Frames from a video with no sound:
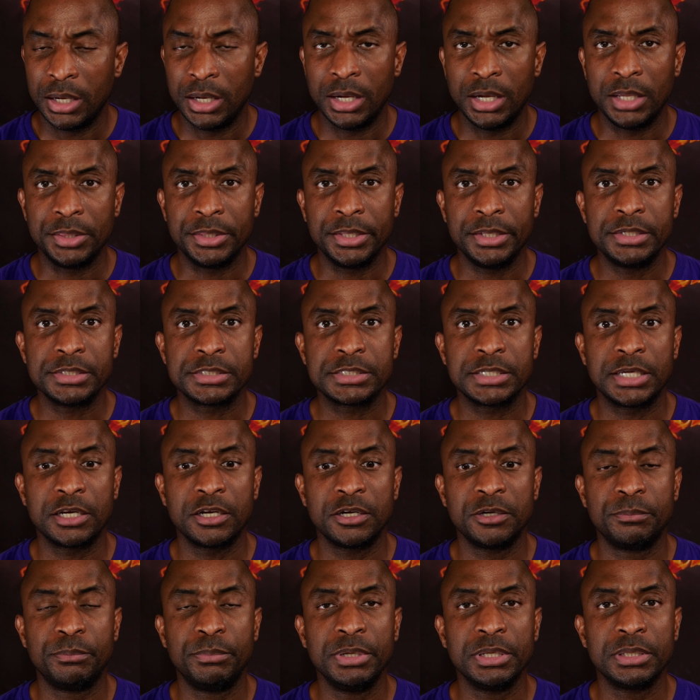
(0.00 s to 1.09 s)
And they decided
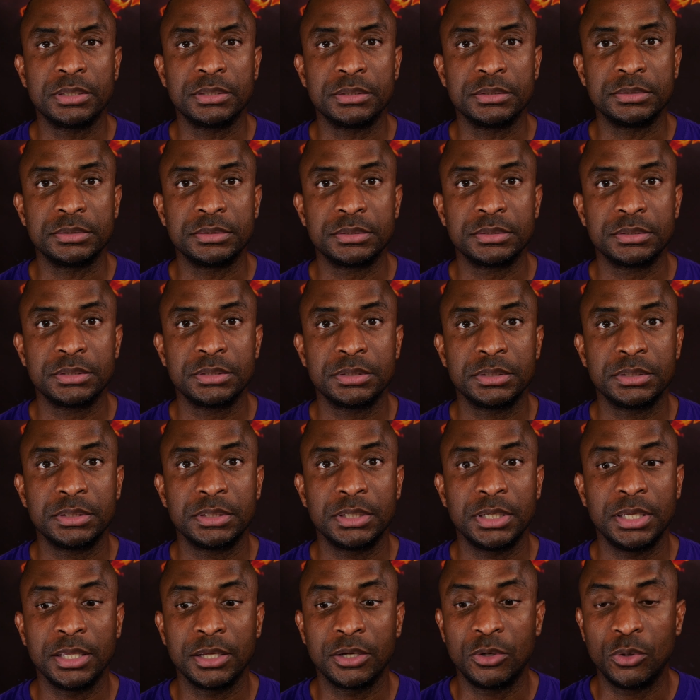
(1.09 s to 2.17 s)
to build
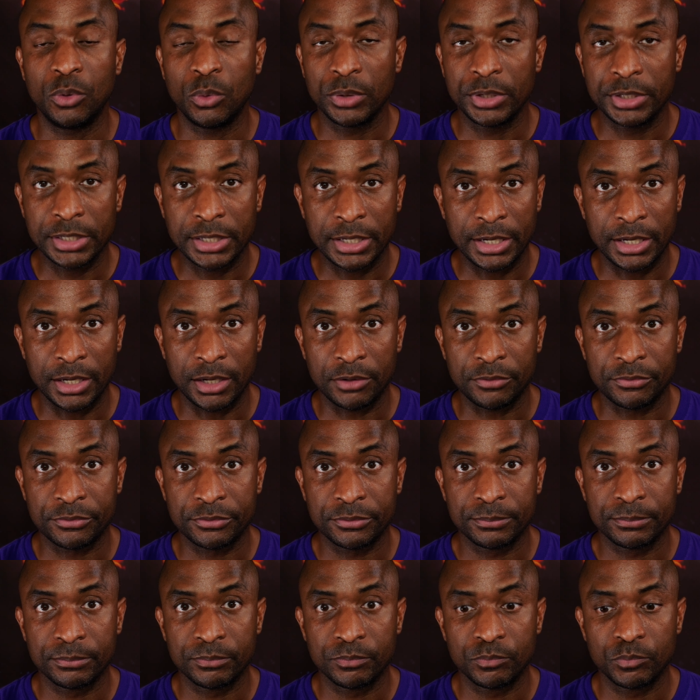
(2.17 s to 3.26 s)
a golden calf,
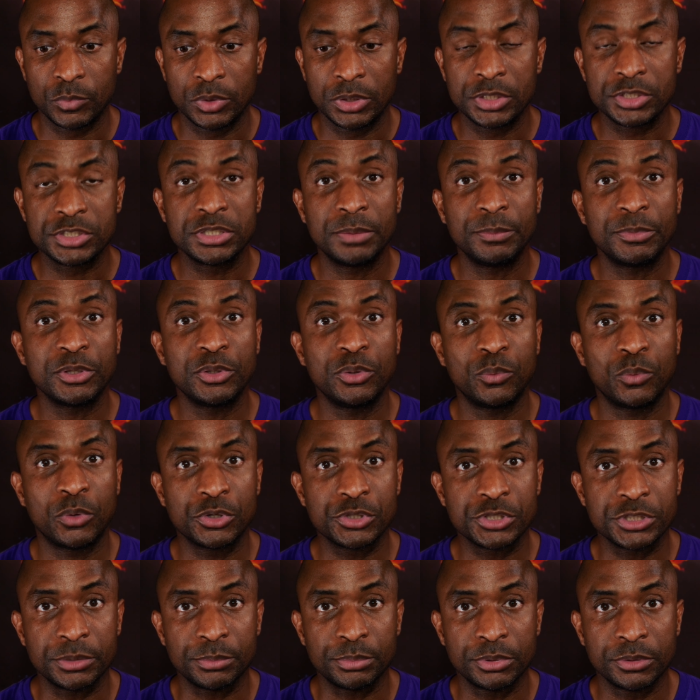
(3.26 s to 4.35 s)
something to
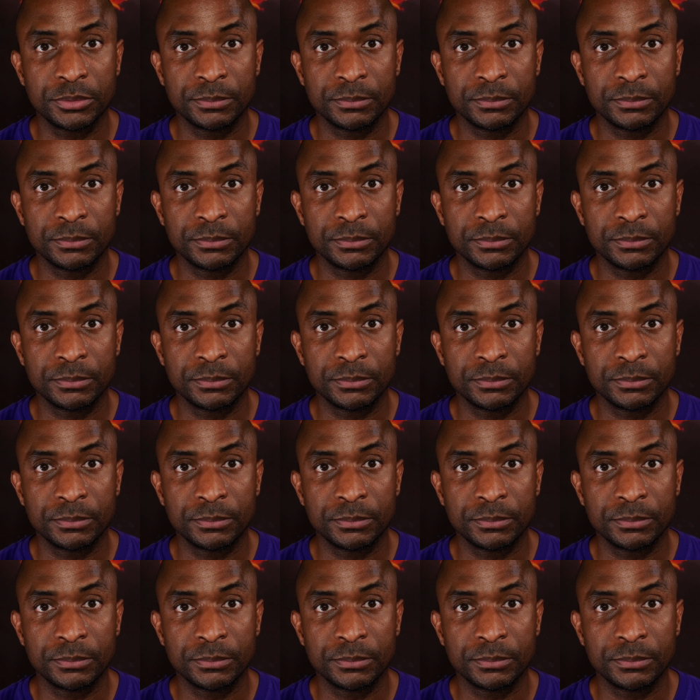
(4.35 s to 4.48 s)
worship,